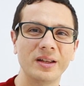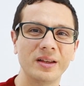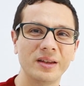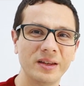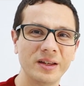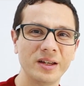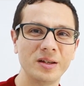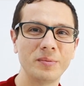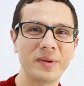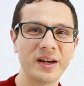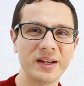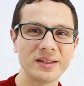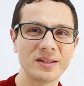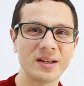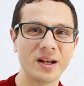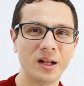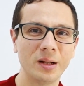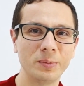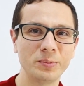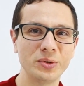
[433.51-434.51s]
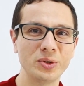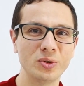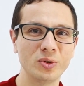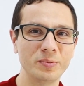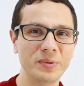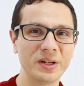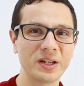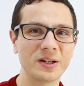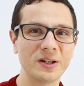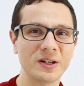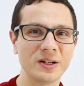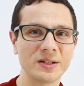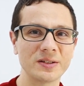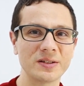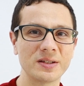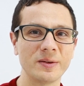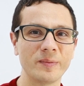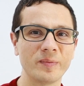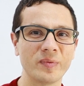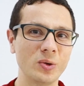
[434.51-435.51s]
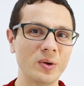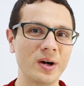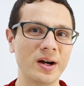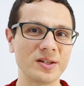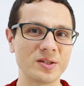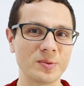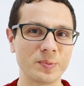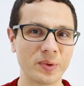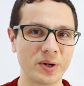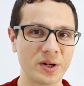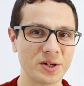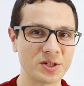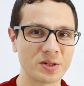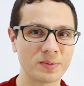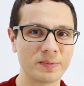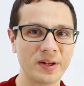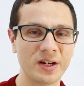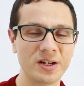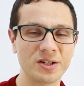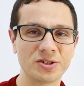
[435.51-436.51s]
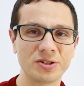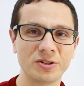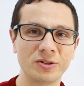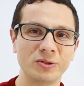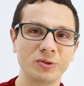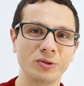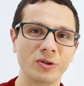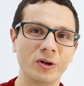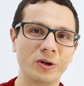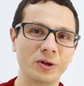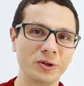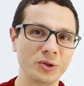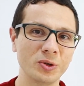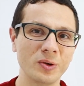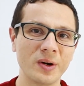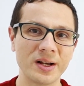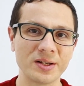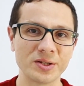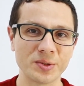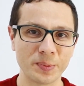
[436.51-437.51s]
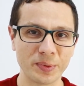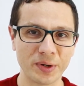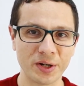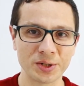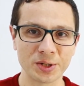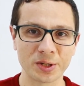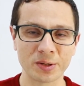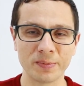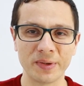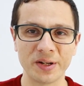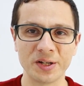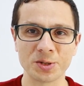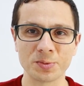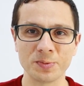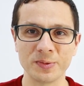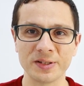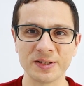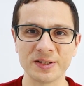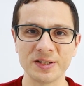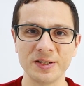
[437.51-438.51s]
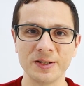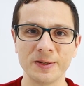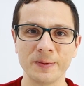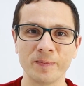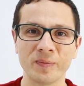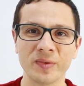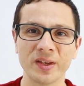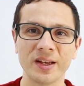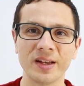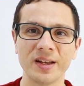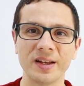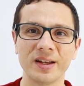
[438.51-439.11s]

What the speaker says: They might help you because you as a project manager or you as a project management team